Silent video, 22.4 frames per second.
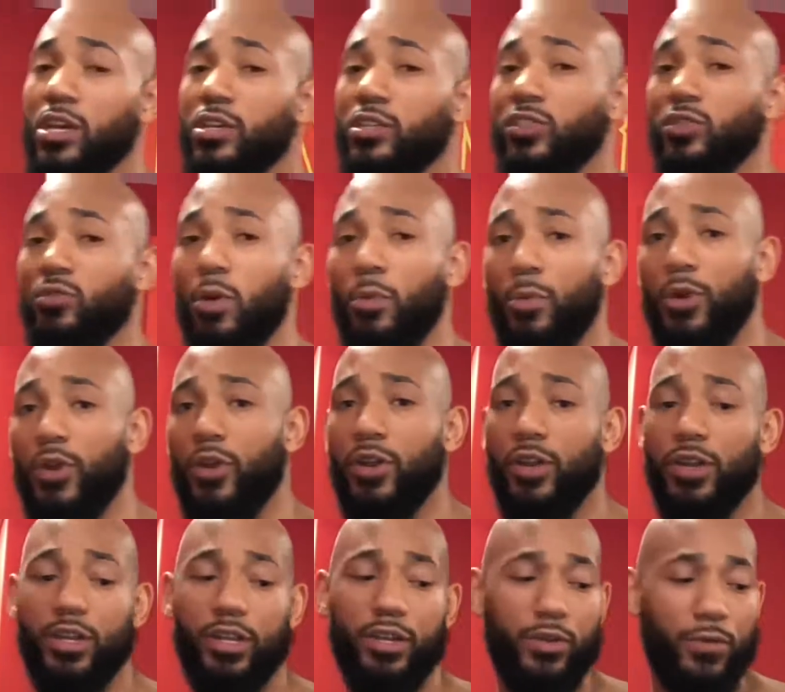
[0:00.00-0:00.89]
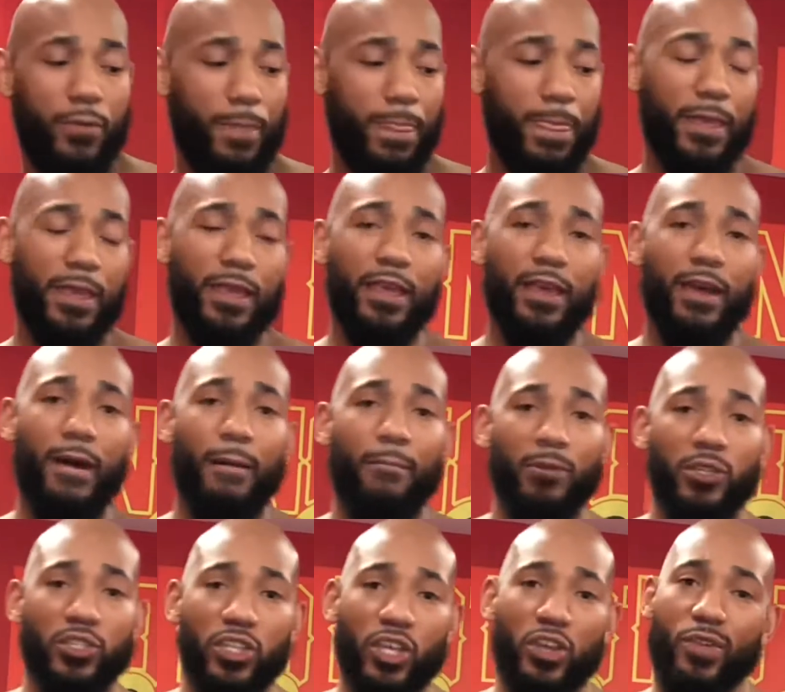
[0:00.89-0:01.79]
So what we're going to do, I'm
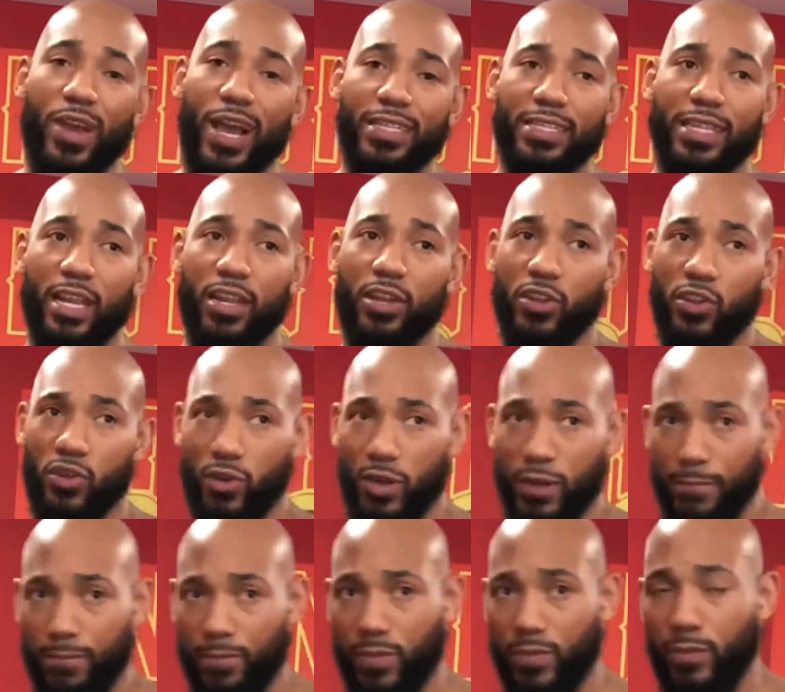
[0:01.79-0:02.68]
going to show you guys how to do it.